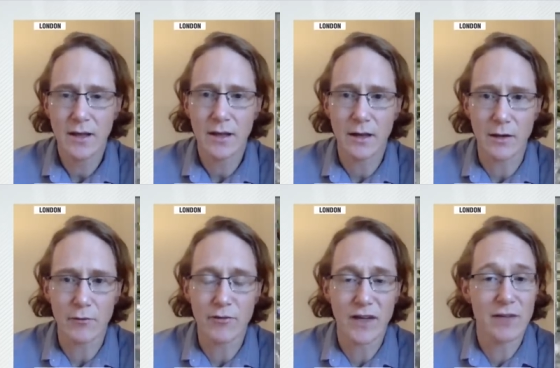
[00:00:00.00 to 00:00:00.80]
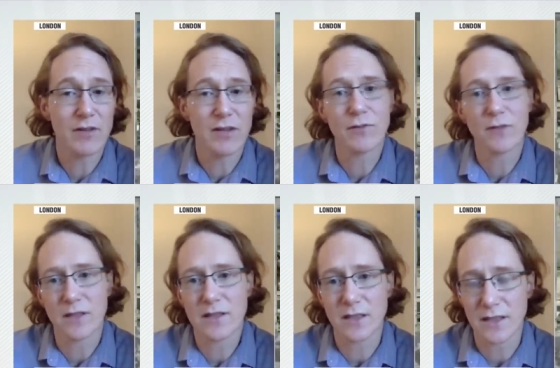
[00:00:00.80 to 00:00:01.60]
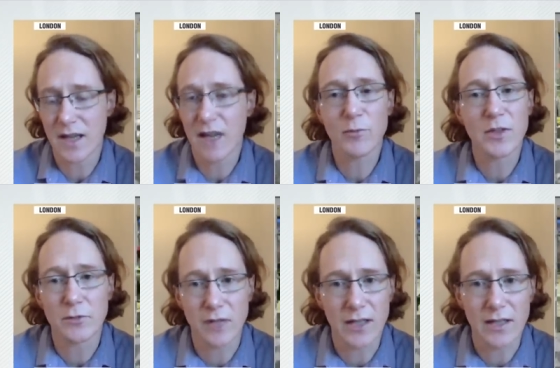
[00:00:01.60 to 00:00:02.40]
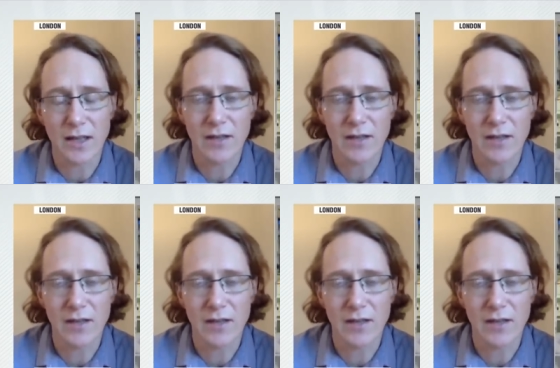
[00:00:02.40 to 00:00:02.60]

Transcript: uh, very very fiercely, and they have been already.